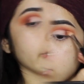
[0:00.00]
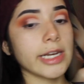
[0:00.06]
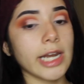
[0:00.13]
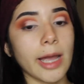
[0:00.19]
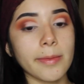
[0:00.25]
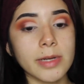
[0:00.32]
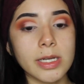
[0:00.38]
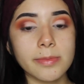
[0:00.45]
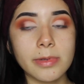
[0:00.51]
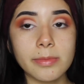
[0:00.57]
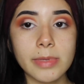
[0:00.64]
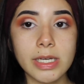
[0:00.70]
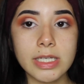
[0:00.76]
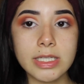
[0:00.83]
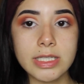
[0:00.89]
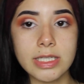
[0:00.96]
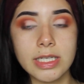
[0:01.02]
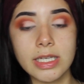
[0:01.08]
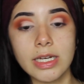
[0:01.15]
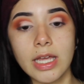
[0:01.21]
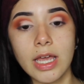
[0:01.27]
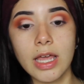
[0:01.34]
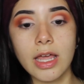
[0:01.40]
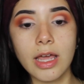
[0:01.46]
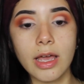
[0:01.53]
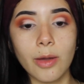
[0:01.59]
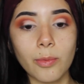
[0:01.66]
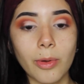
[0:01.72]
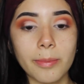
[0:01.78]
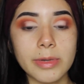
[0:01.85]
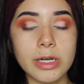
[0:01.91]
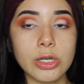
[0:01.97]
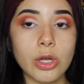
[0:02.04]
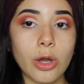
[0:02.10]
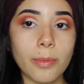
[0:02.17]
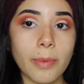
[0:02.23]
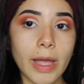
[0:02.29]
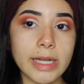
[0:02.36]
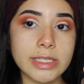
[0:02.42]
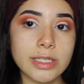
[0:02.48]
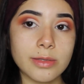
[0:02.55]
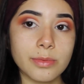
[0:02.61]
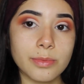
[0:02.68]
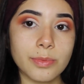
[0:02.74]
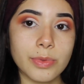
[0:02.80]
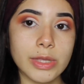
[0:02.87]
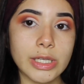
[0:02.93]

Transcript: Now I'm going to be mixing, I'm going to go back to